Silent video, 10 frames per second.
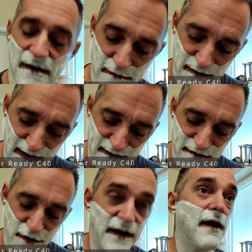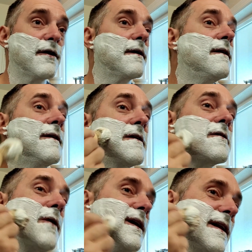looks like it's turning out
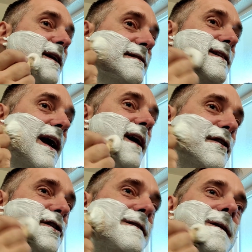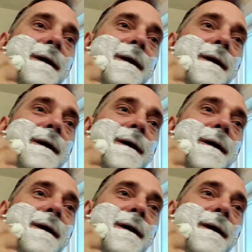quite a nice lather.